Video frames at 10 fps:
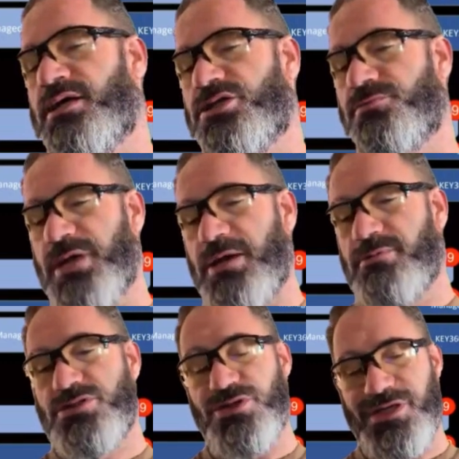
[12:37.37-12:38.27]
to be able
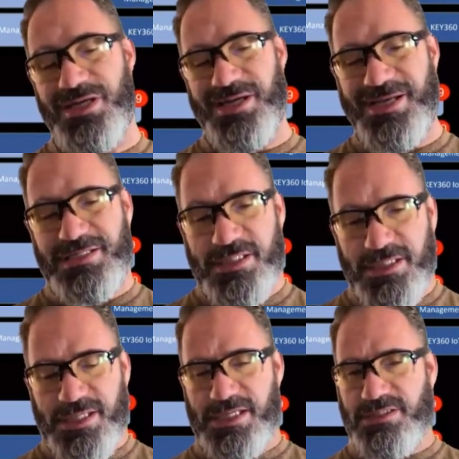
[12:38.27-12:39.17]
to connect
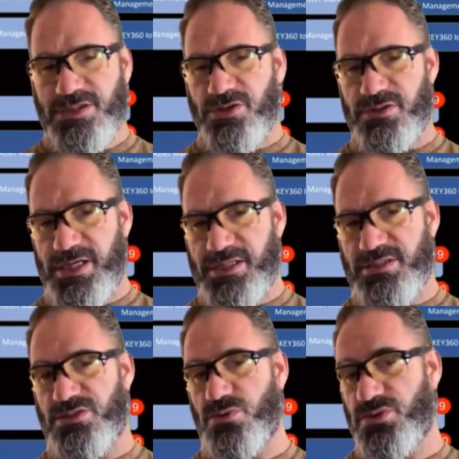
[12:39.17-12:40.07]
in external data
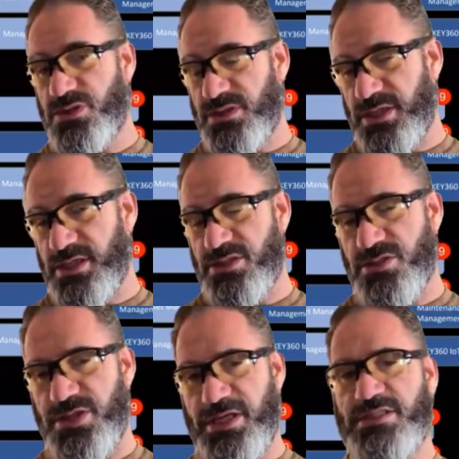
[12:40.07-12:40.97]
sources
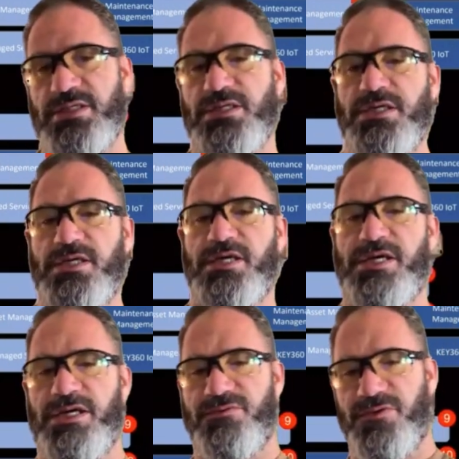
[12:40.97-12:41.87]
into that
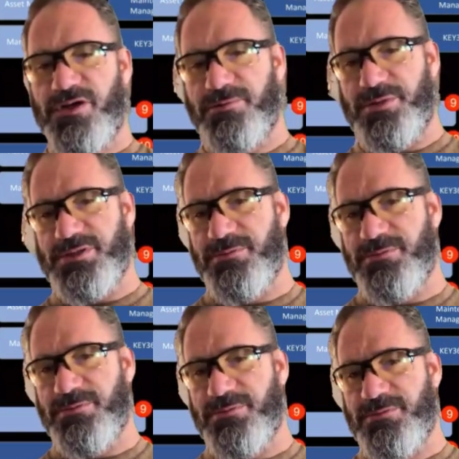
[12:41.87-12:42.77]
environment.
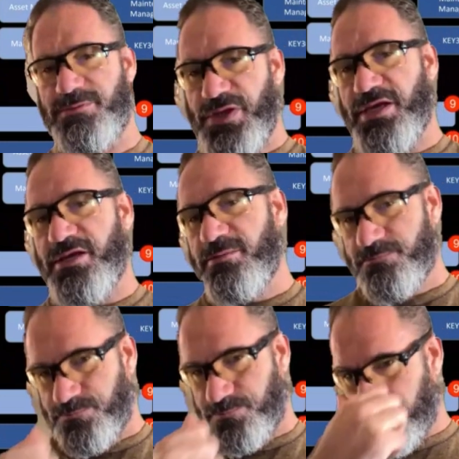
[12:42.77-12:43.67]
Then
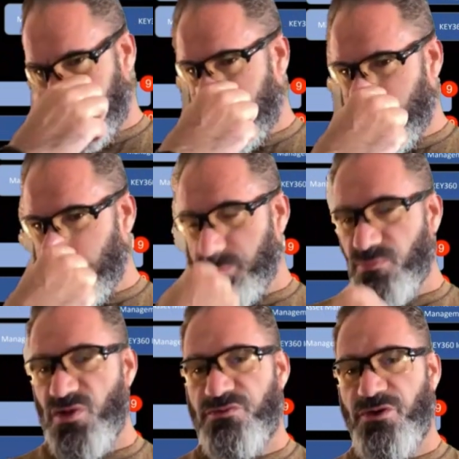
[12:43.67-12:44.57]

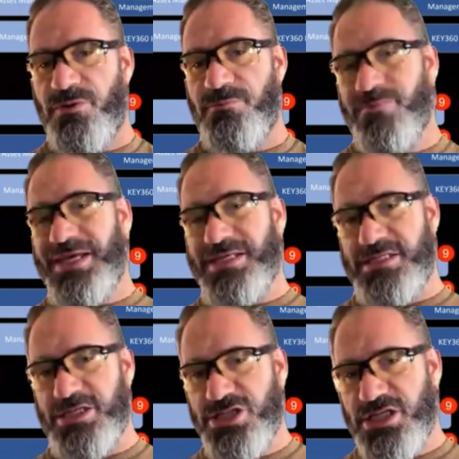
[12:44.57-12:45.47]
from a
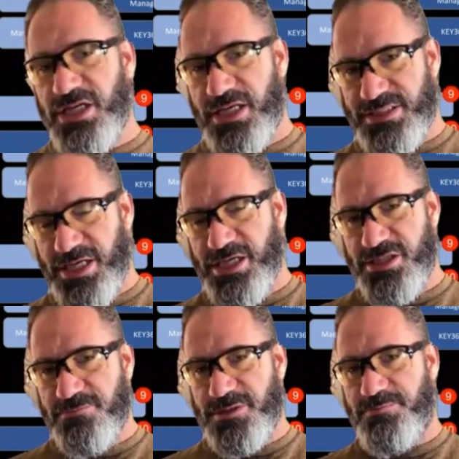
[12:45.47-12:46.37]

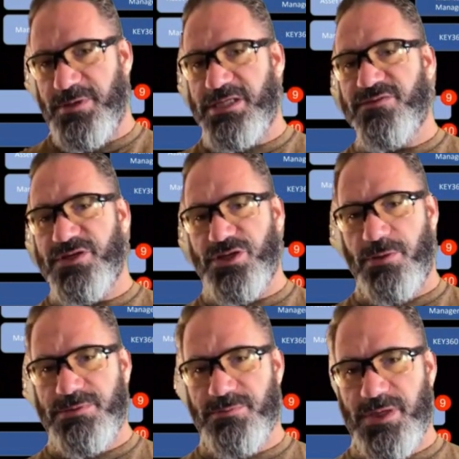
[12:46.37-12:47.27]
digitalization perspective and an
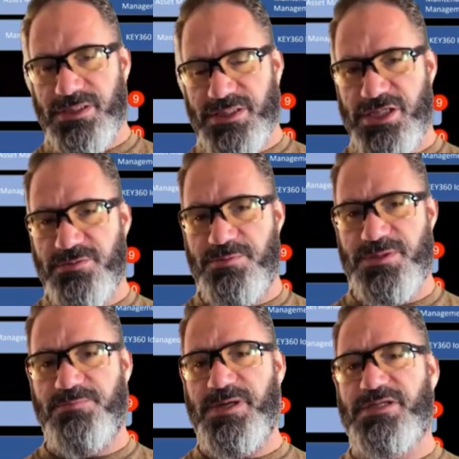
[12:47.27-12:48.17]
optimization
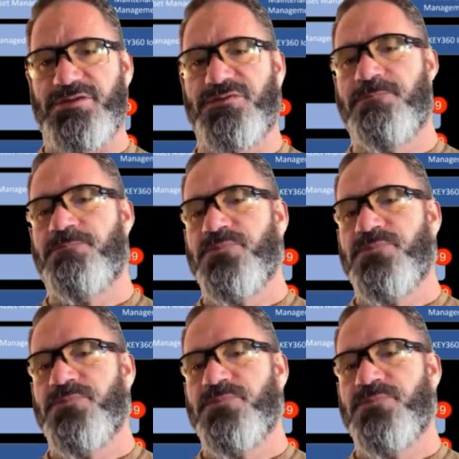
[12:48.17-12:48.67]
perspective,